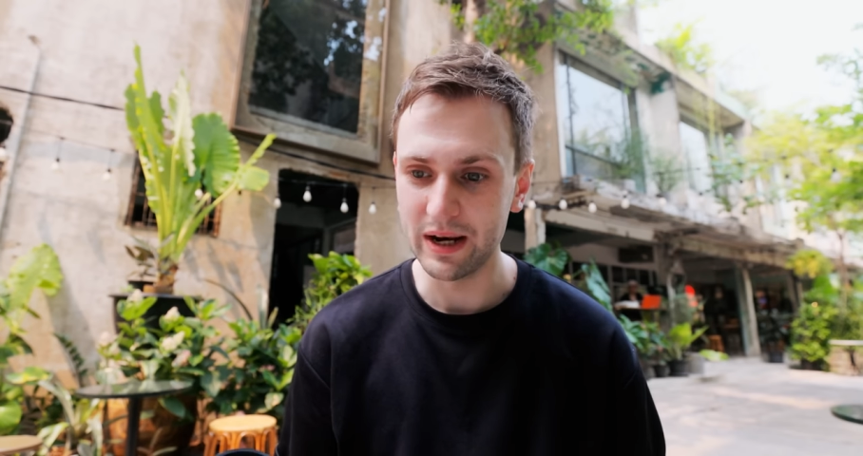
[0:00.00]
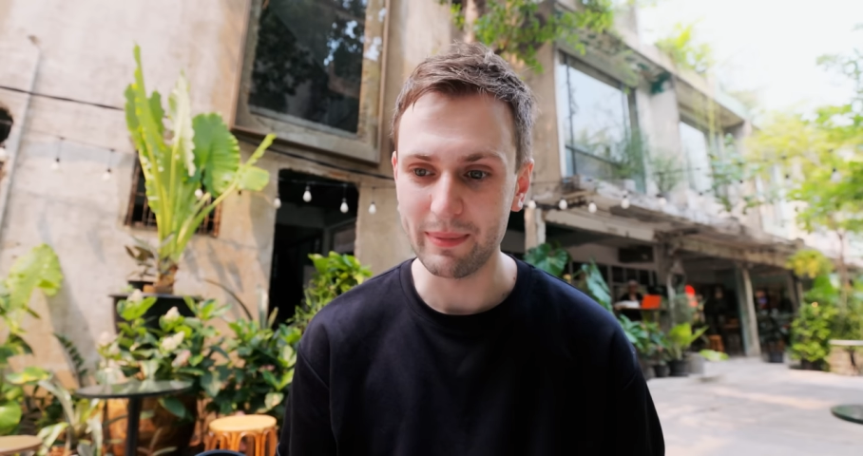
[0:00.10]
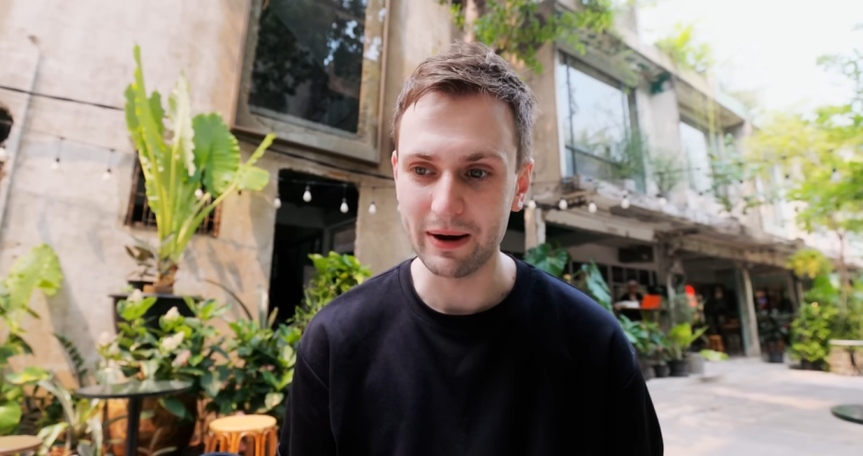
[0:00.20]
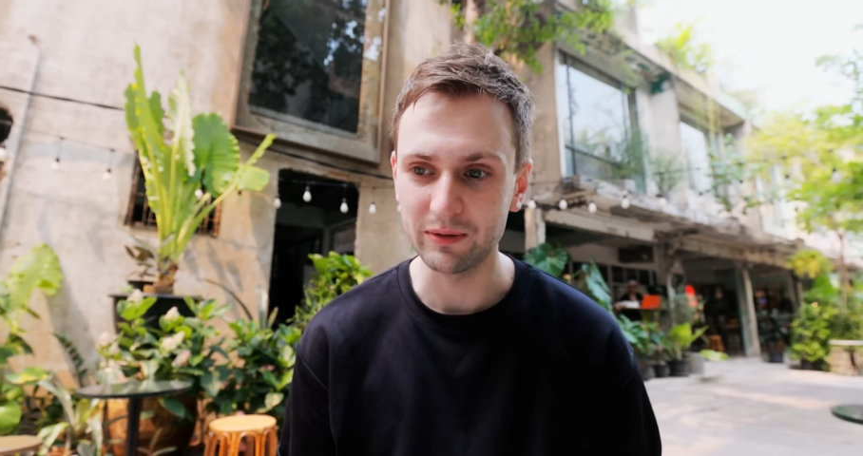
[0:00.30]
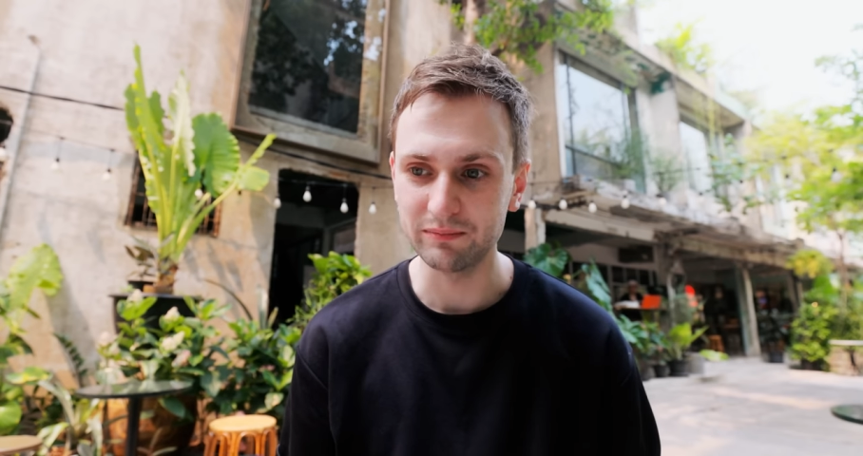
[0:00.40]

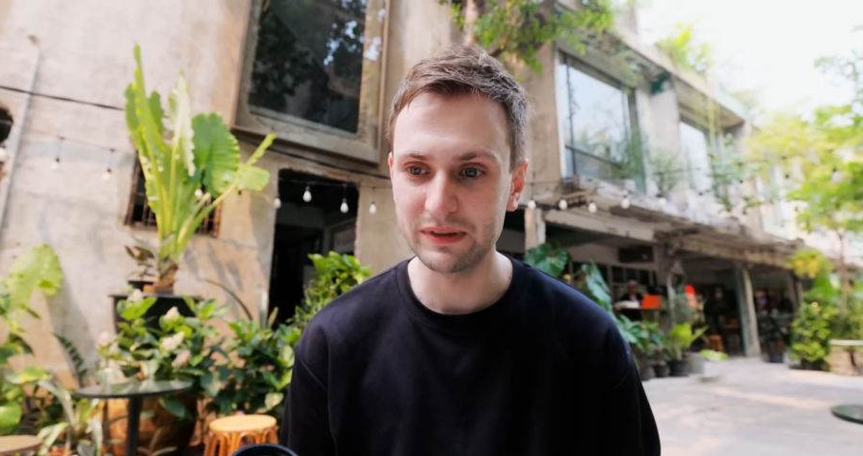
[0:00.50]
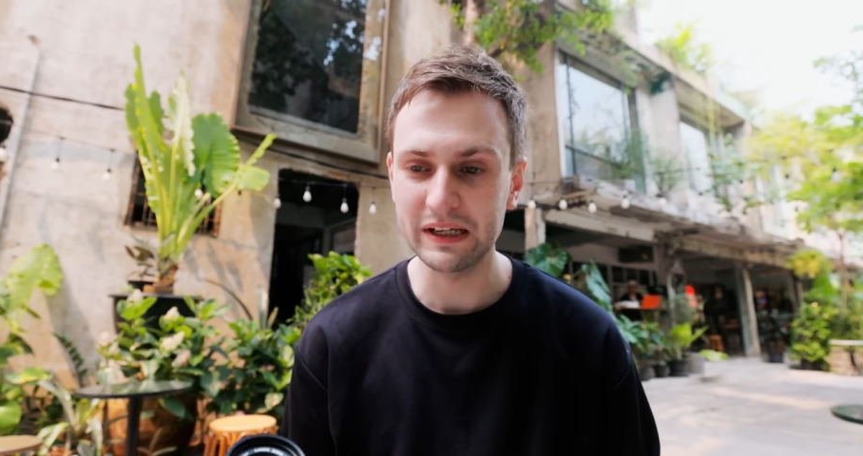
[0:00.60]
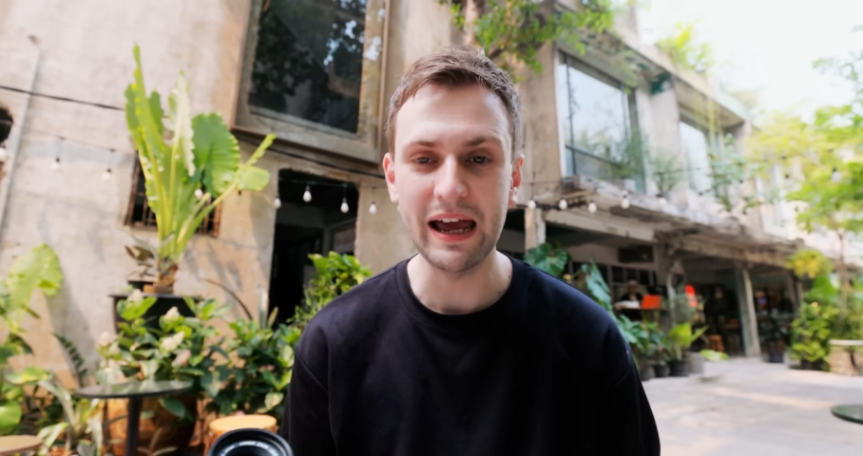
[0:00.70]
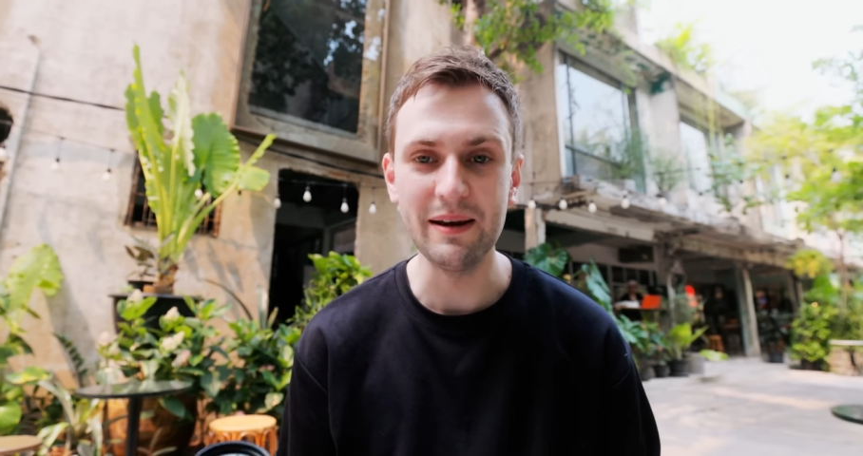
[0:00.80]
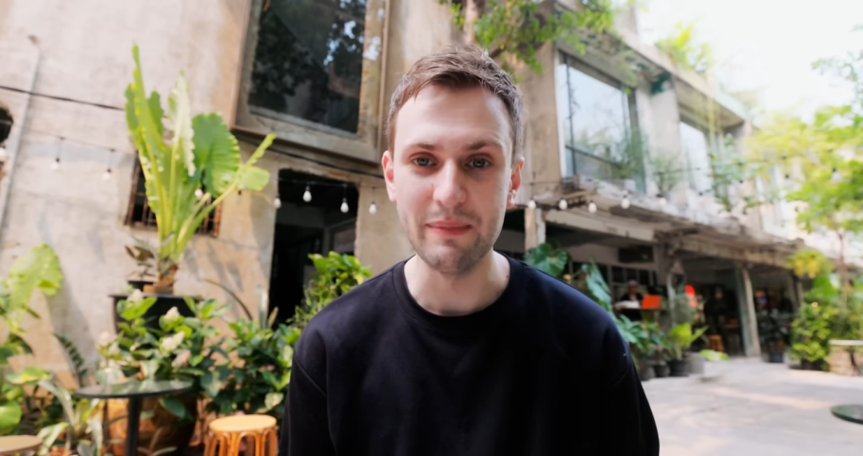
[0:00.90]
about
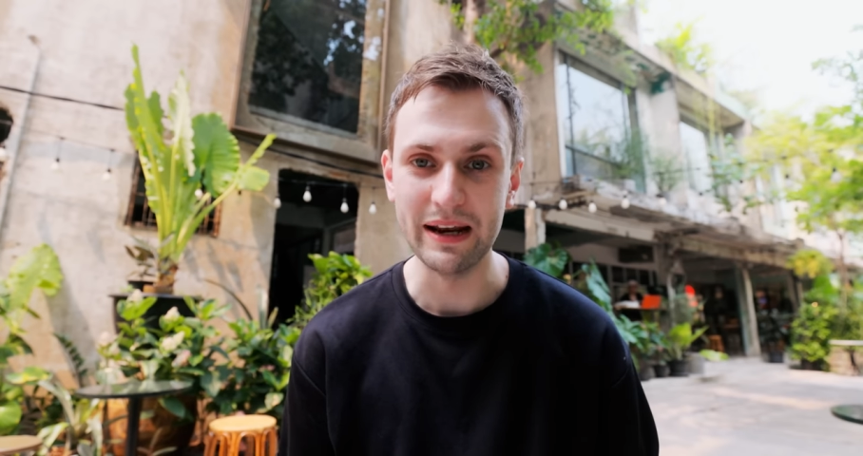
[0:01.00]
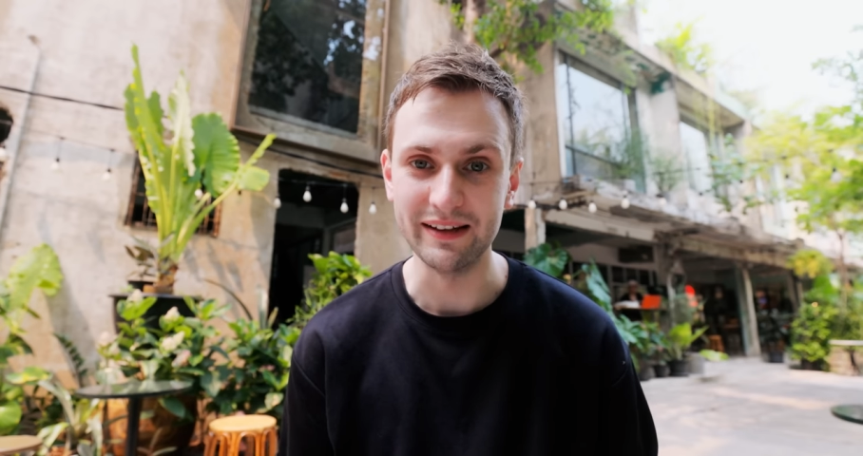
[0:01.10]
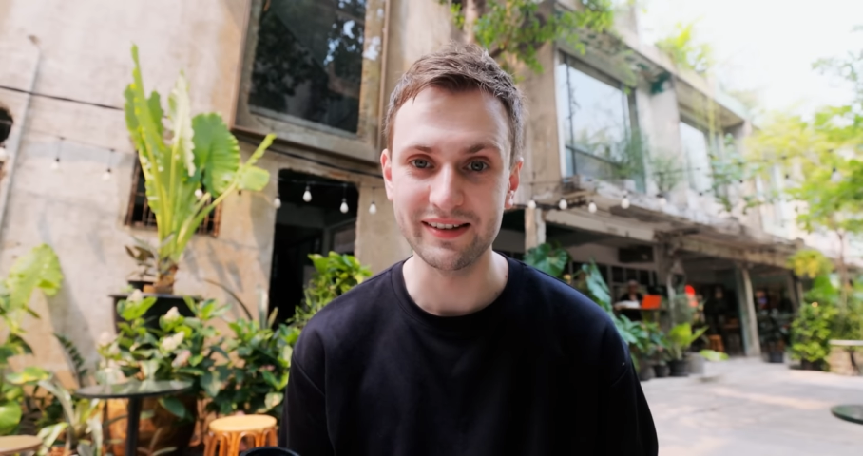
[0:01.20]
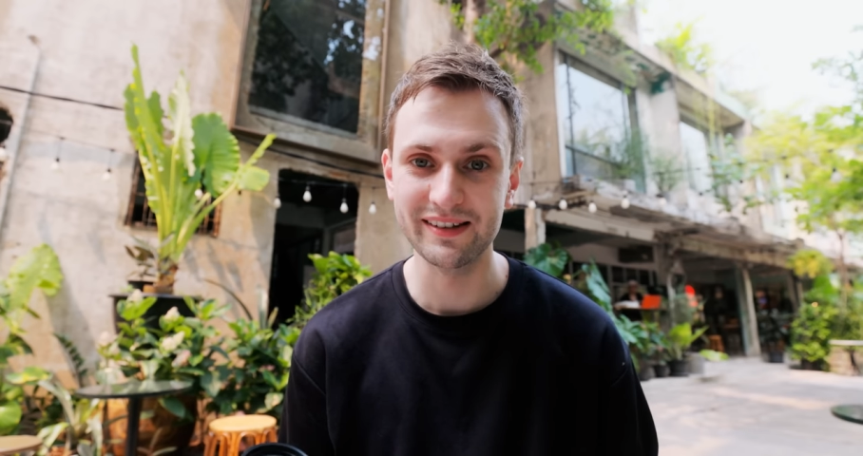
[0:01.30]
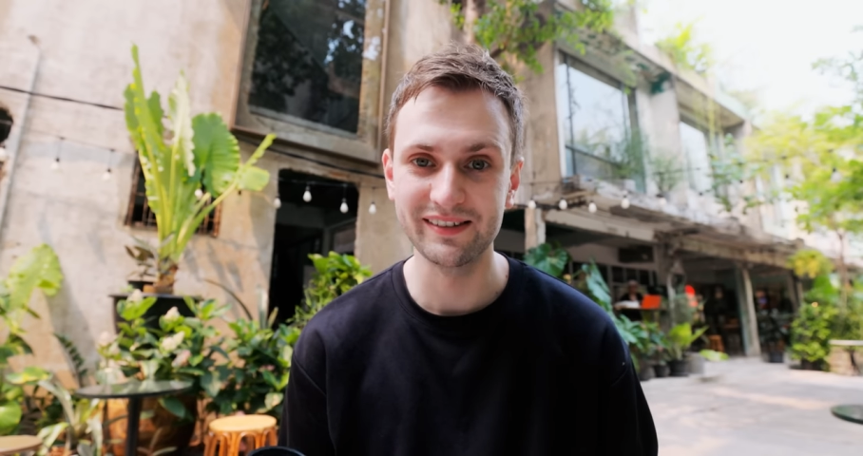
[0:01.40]
10
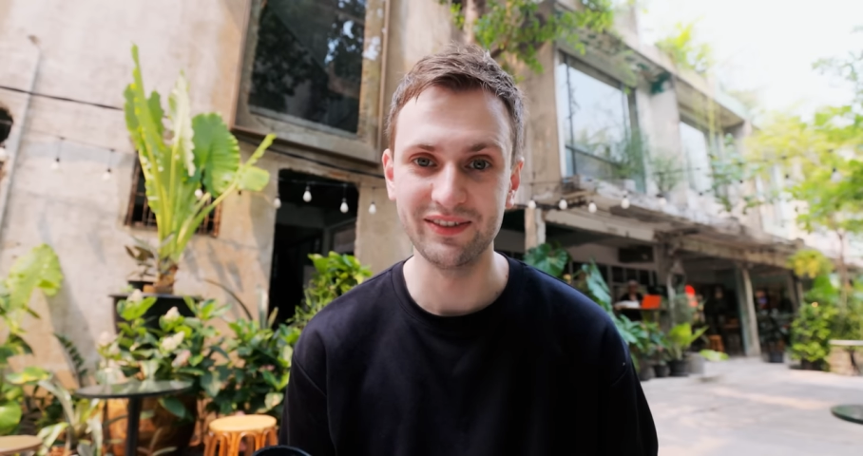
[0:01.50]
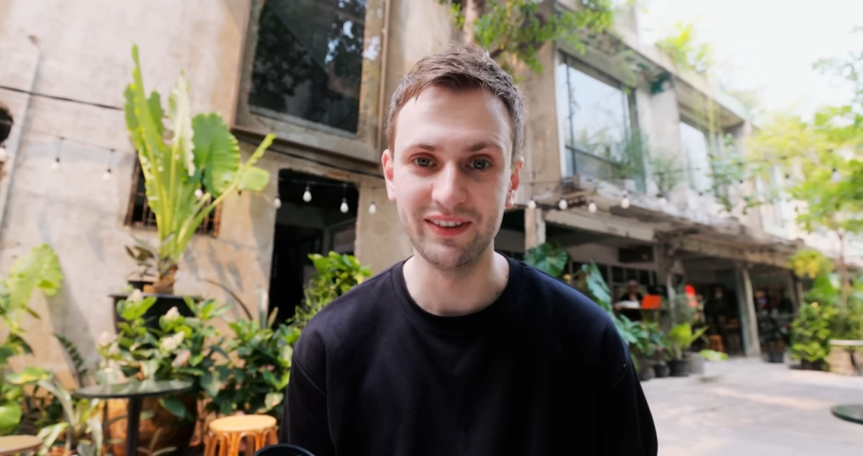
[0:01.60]
minutes,